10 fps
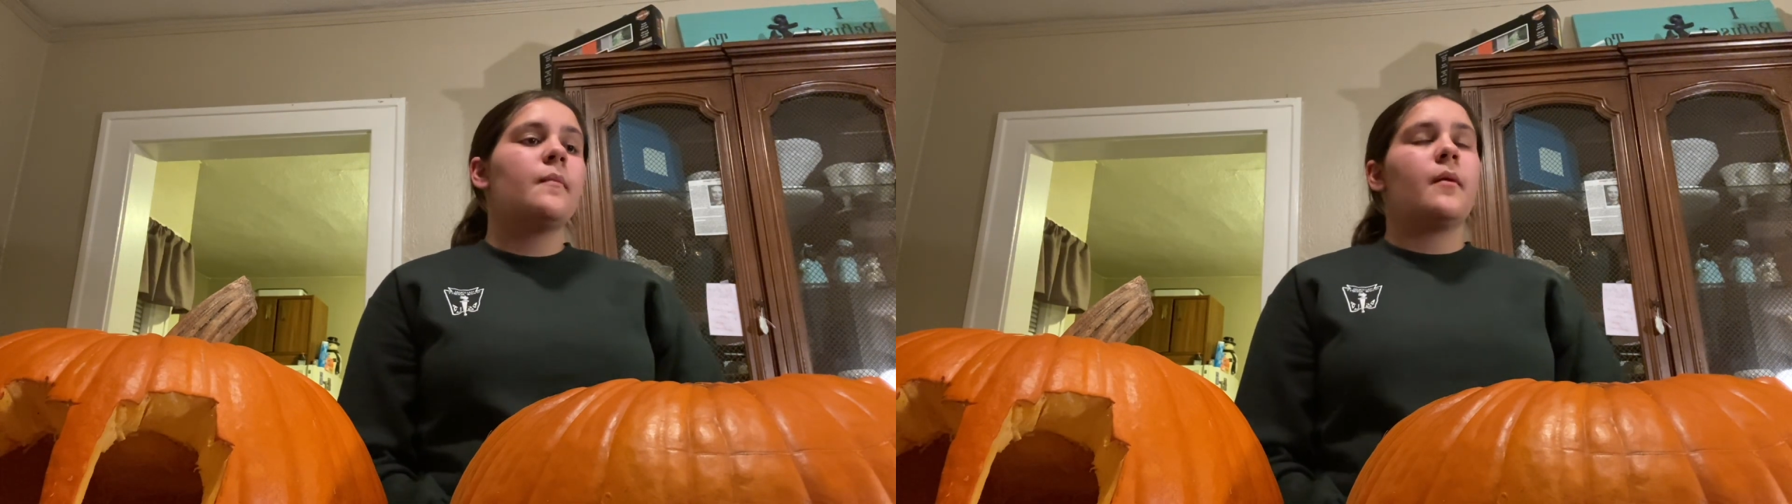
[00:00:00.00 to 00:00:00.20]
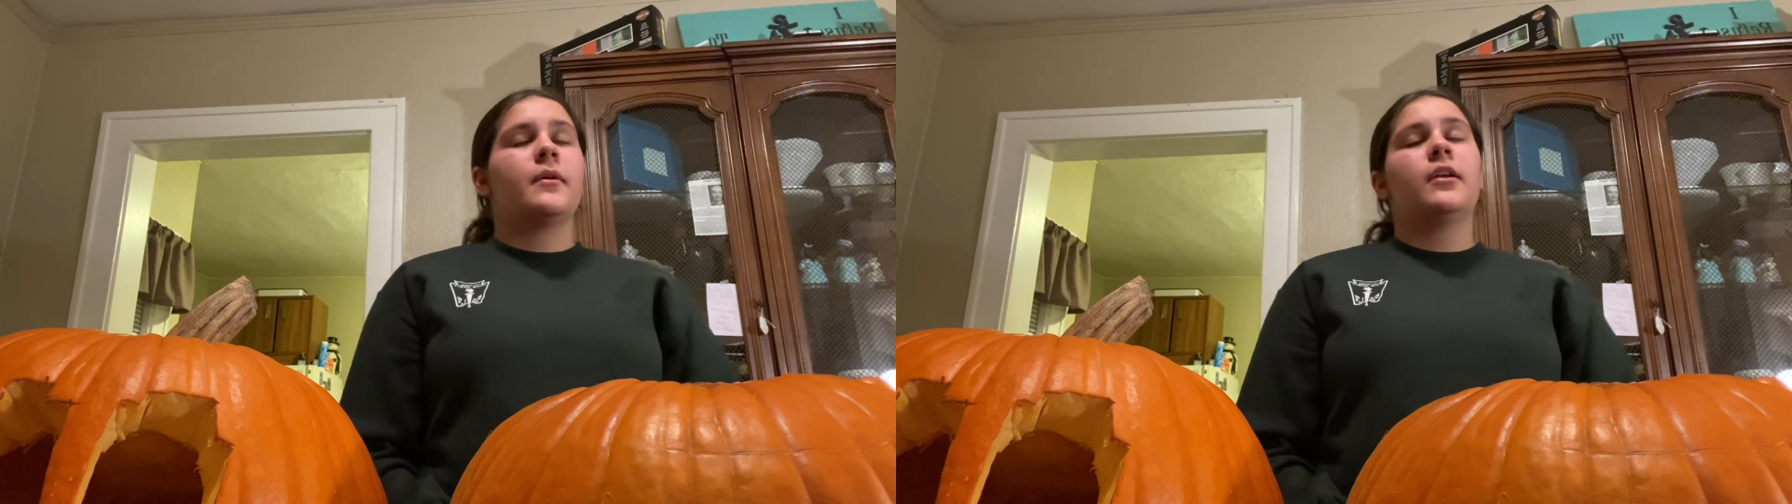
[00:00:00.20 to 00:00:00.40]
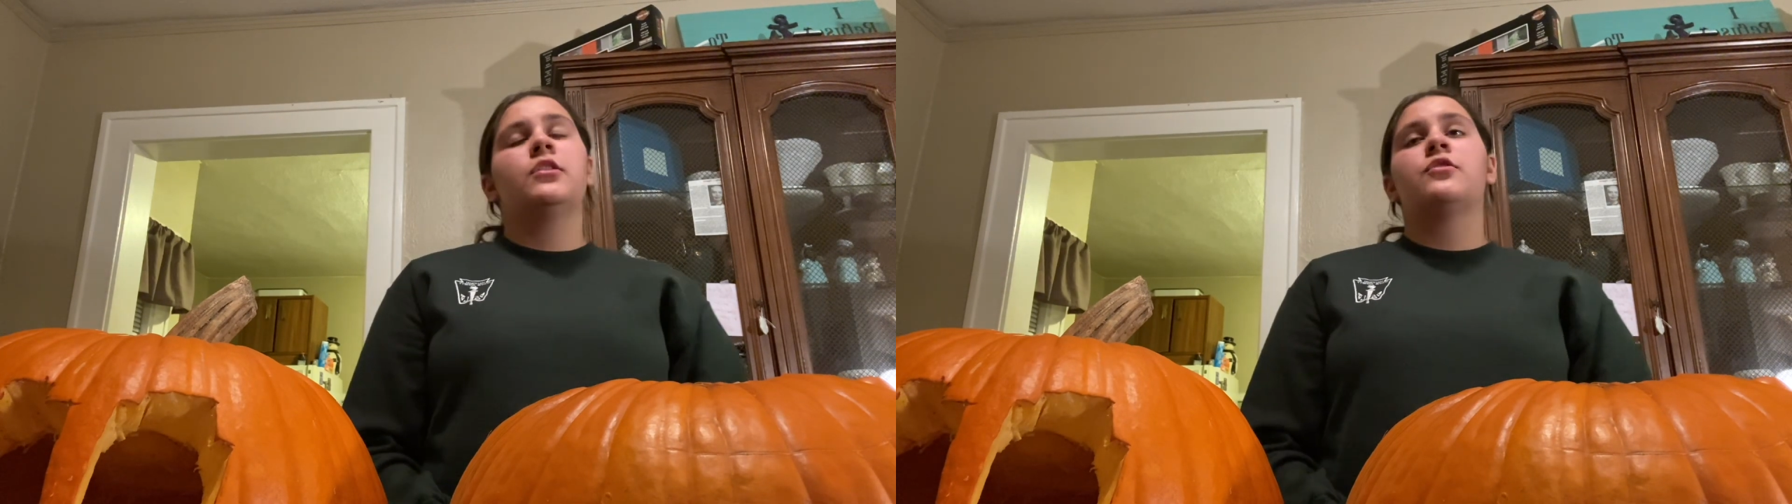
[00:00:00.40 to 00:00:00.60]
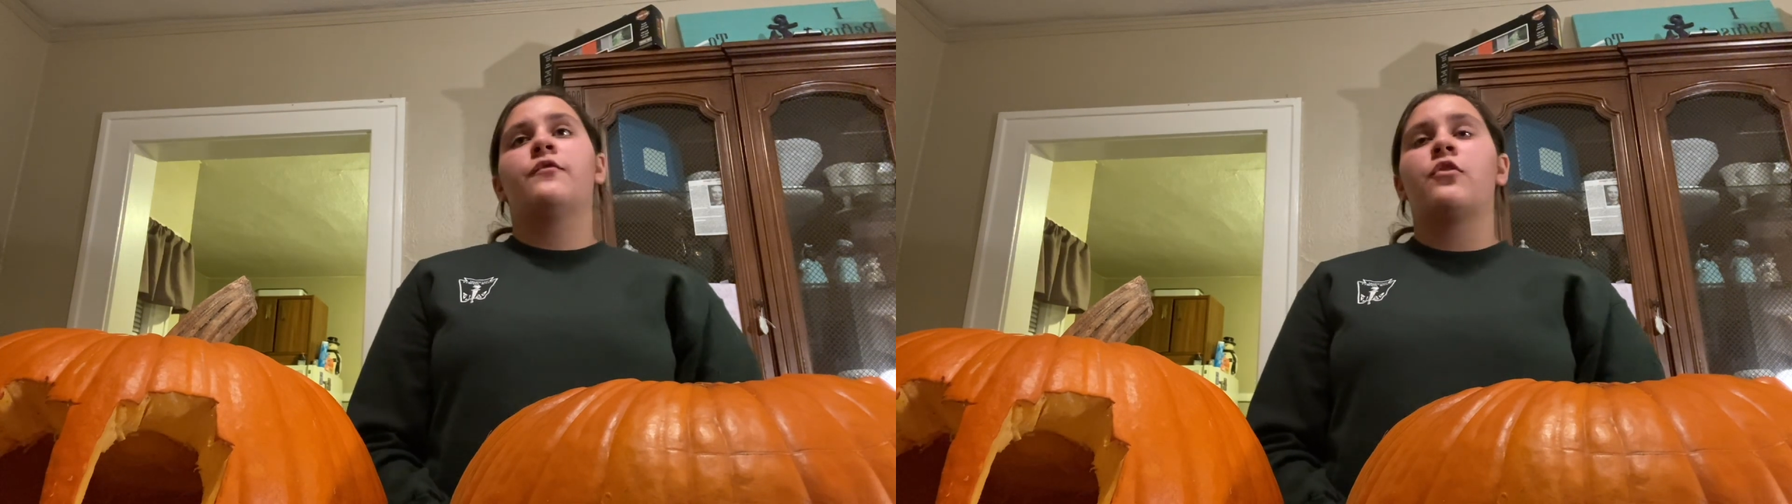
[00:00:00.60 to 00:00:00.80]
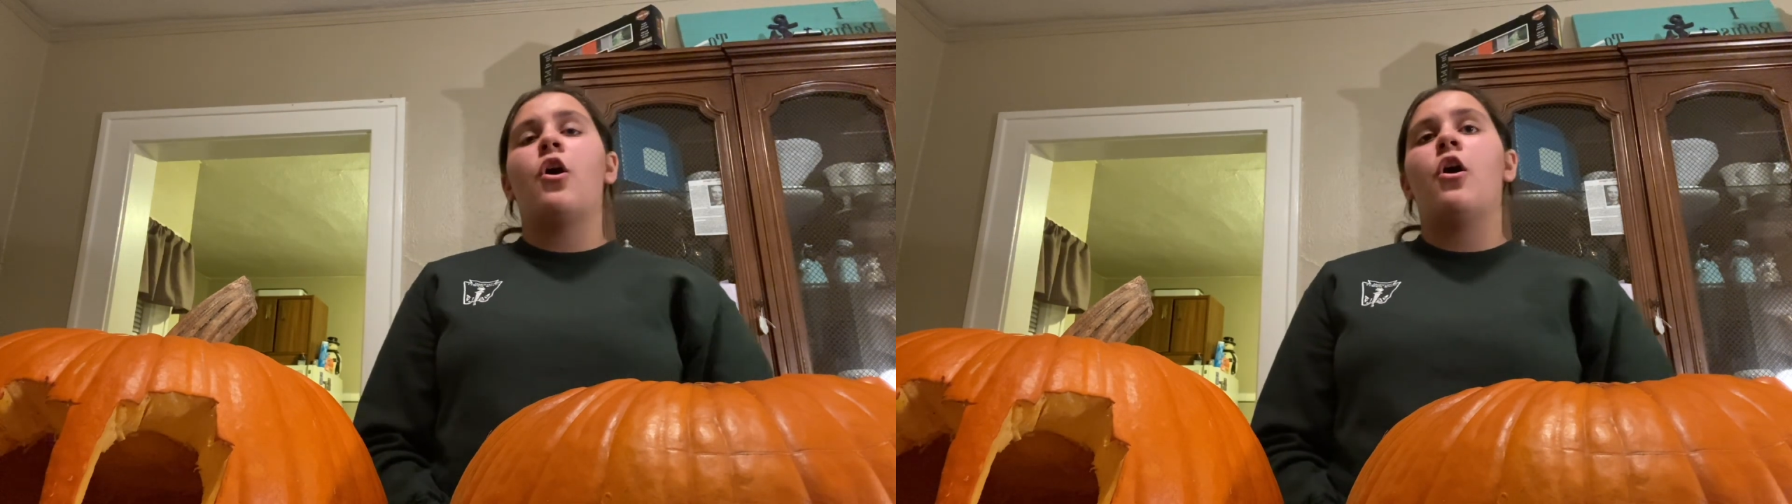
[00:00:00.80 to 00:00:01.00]
pumpkins
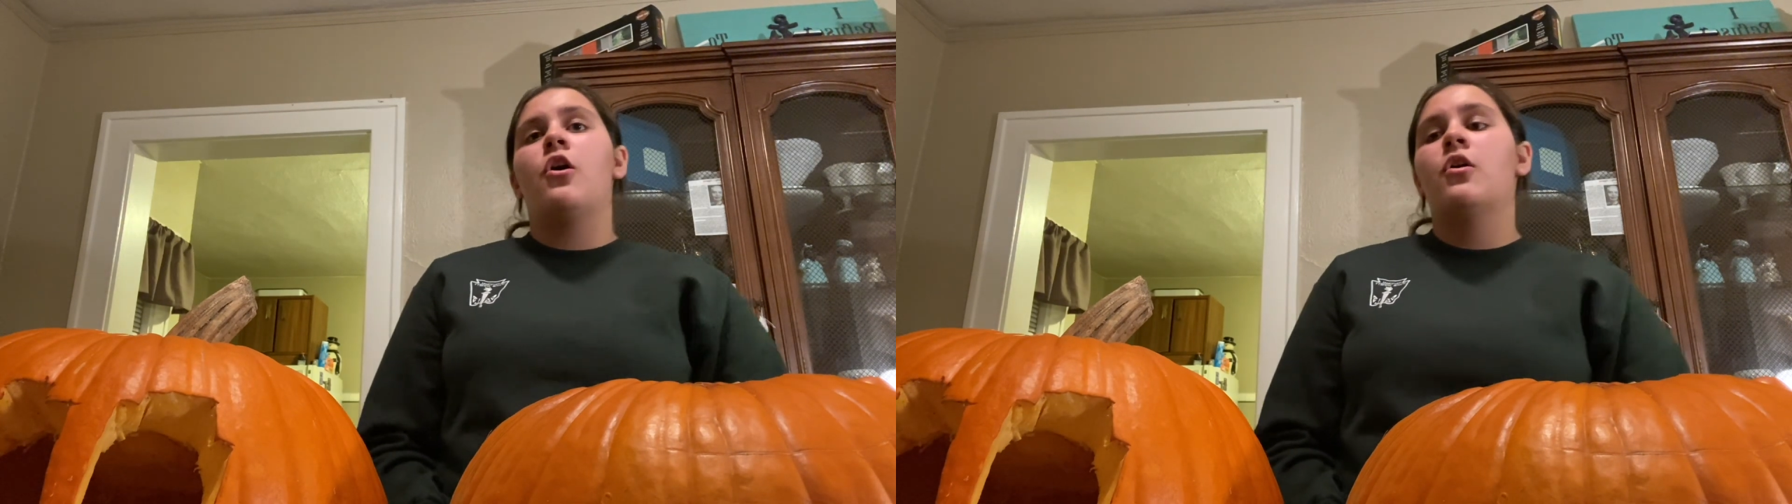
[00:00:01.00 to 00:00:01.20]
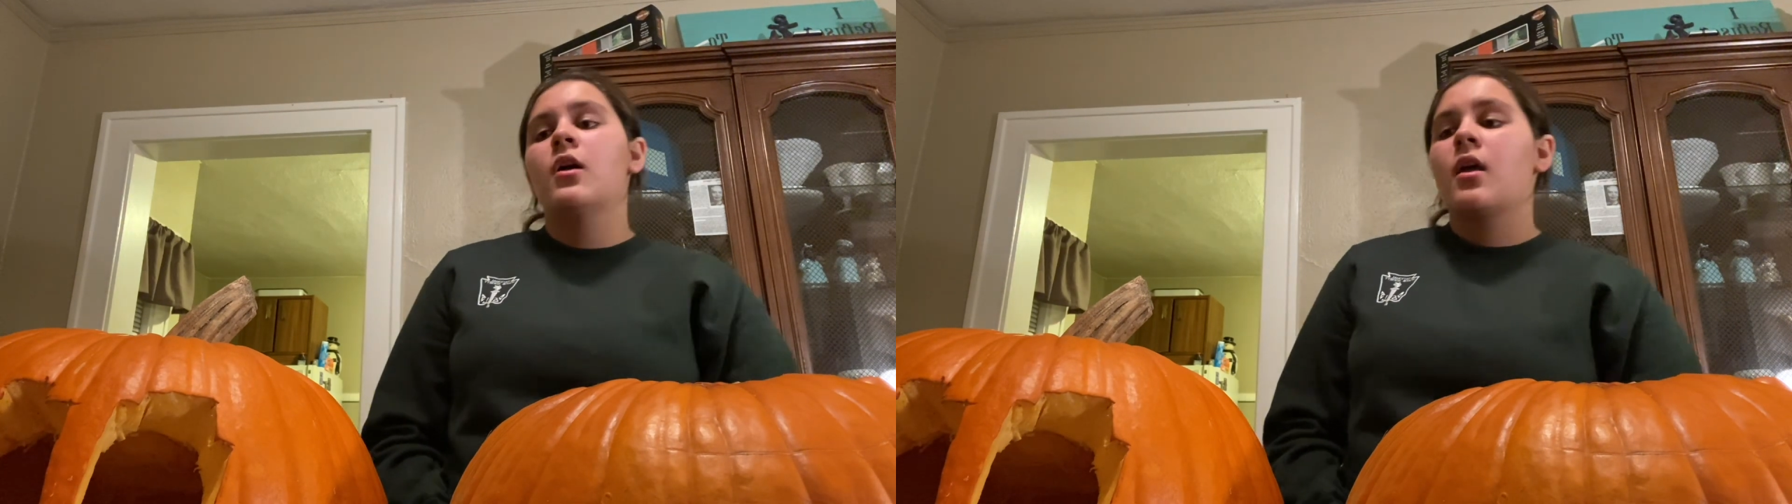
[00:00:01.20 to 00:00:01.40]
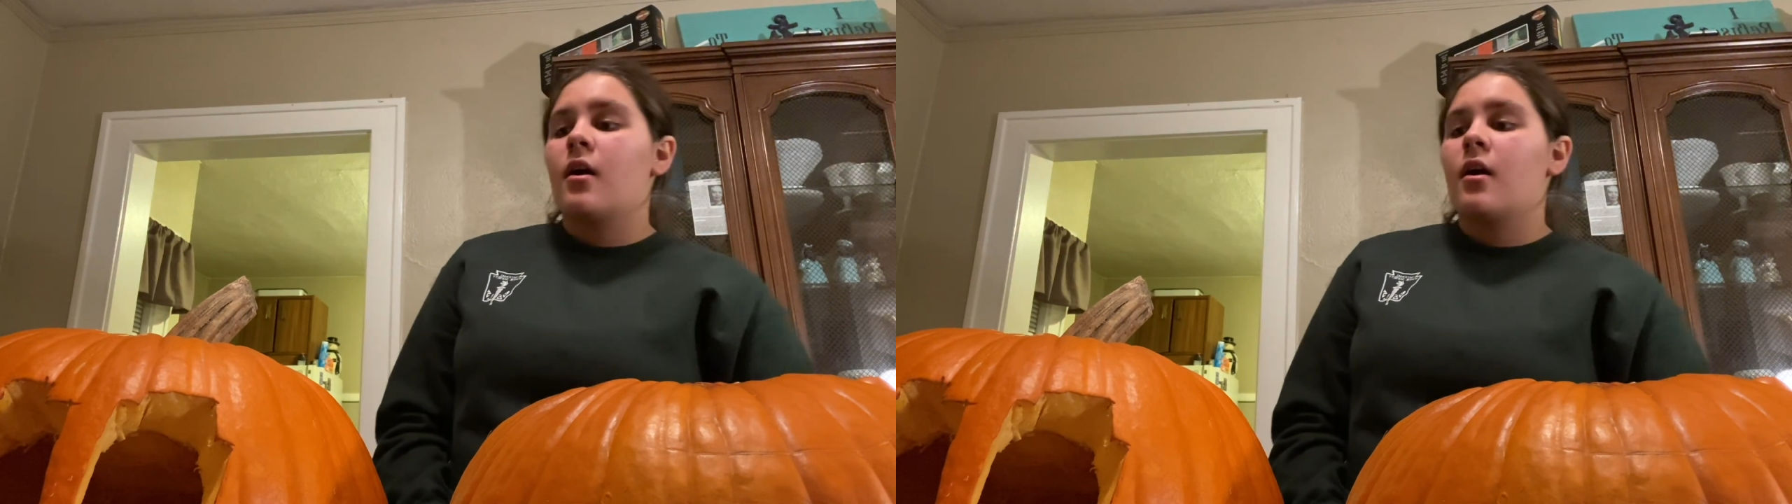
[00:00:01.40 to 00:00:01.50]
for all